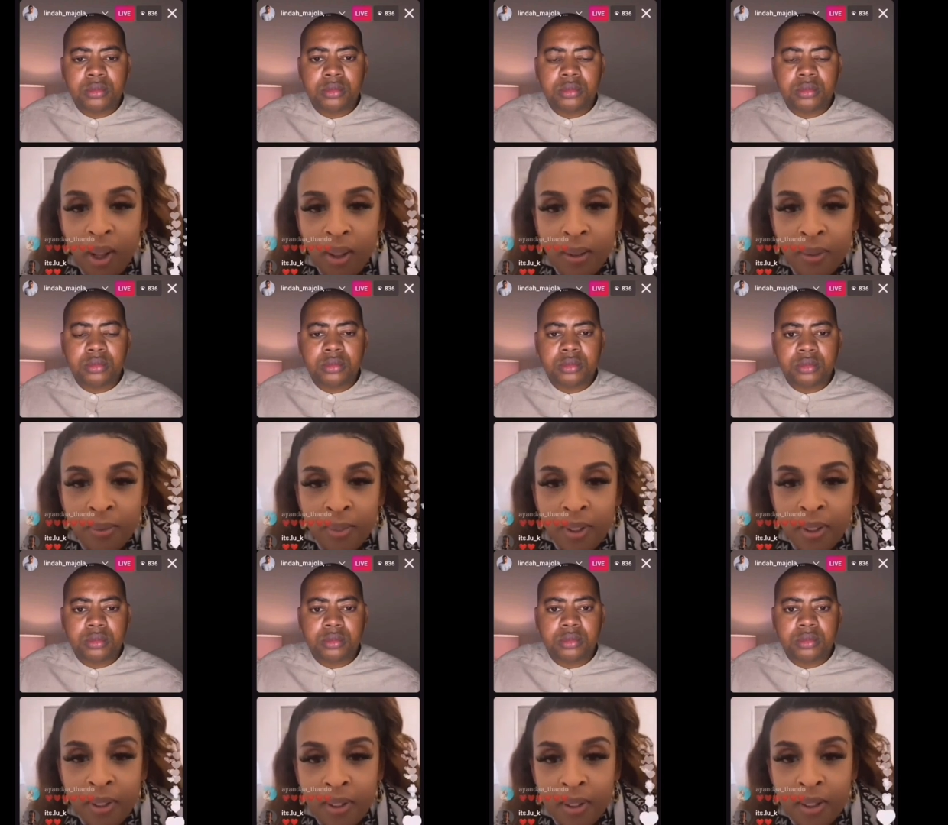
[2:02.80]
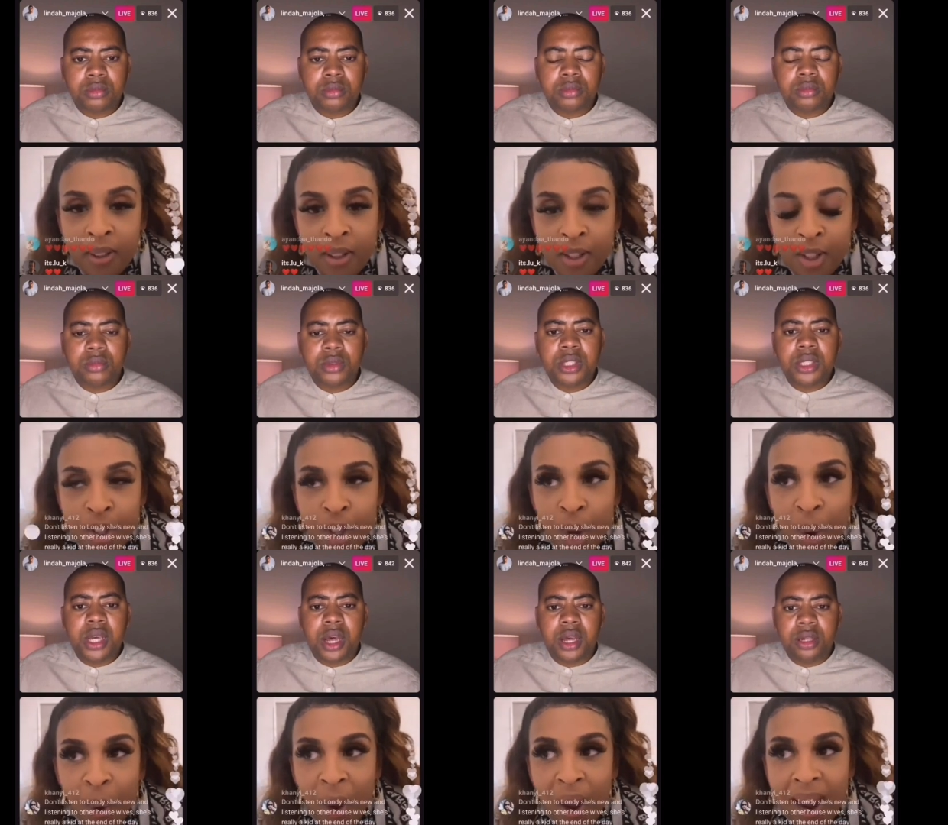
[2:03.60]
Speaker 1: though Ayanda Shame is
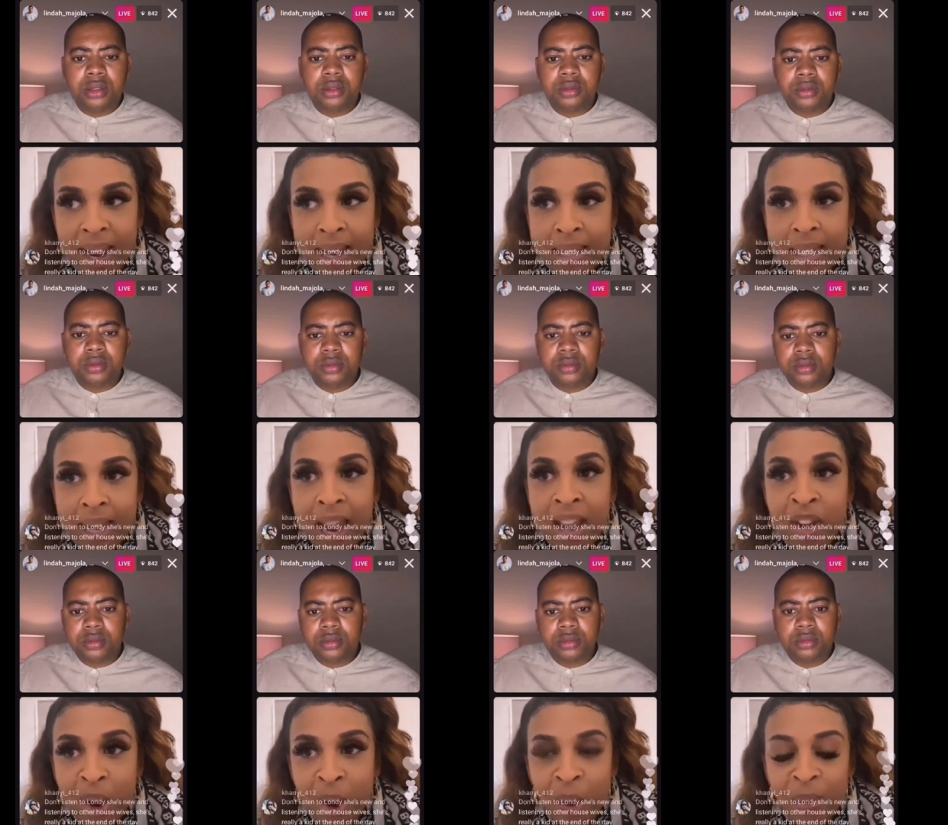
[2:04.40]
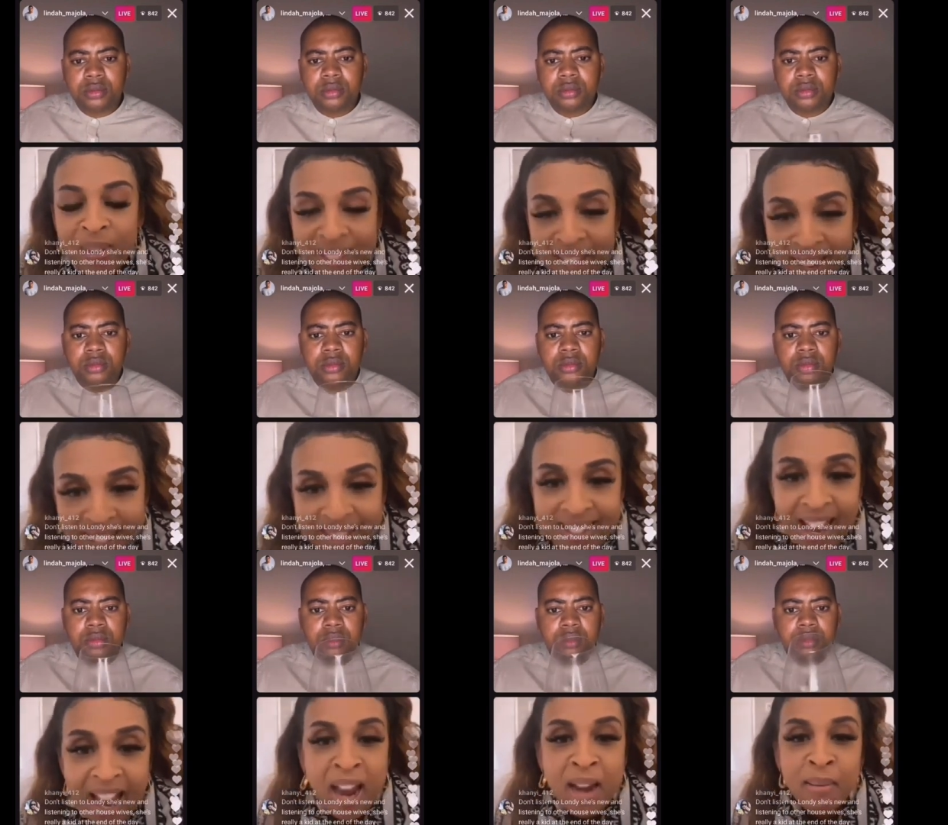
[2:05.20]
trying to
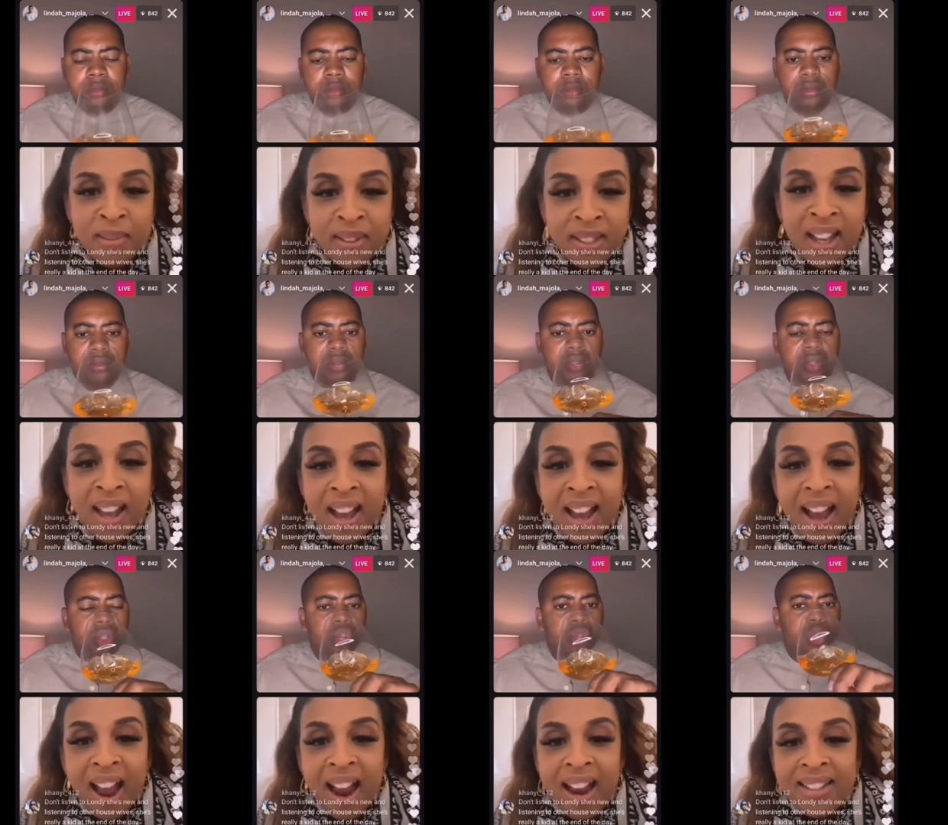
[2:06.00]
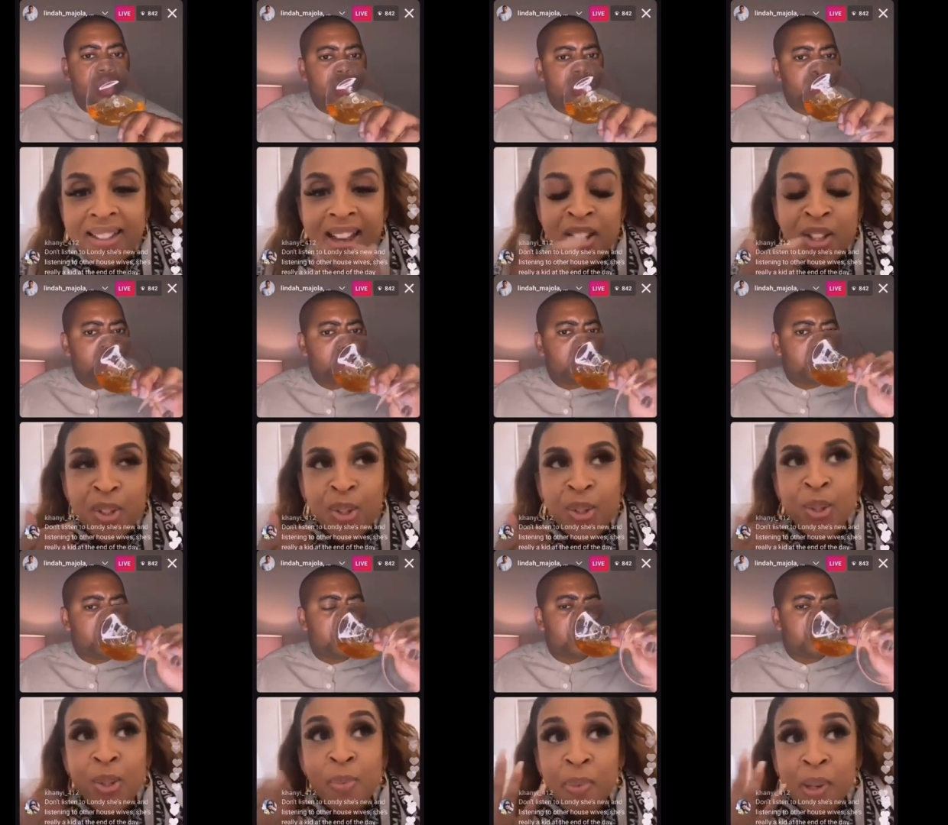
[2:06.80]
um, protect his
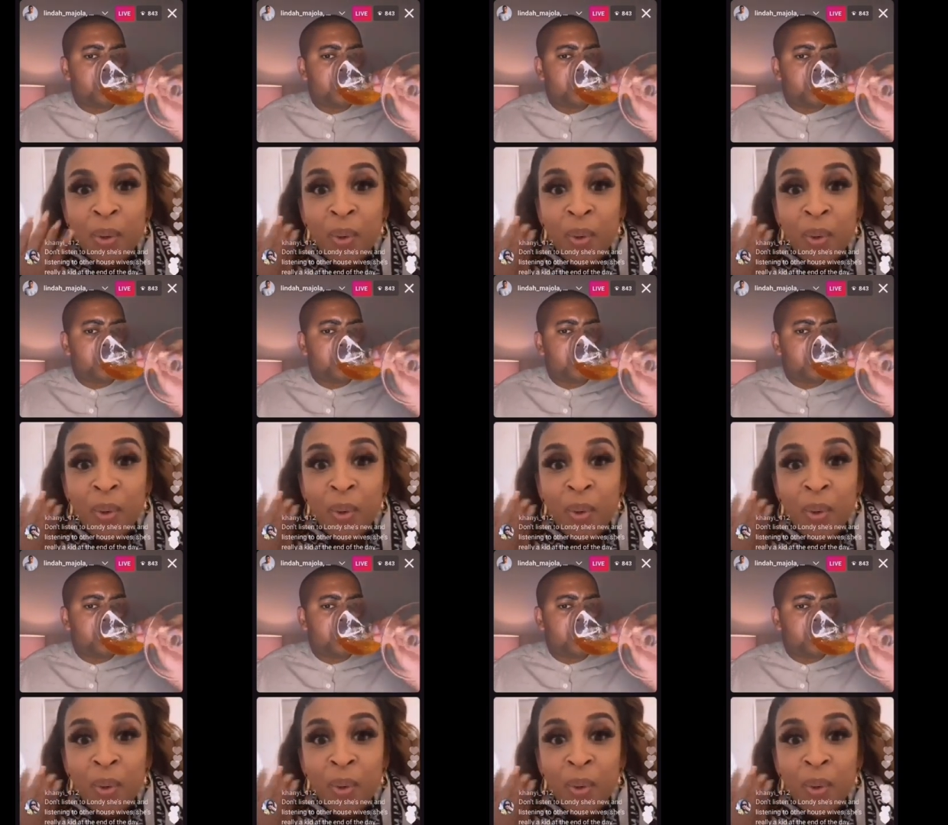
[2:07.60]
image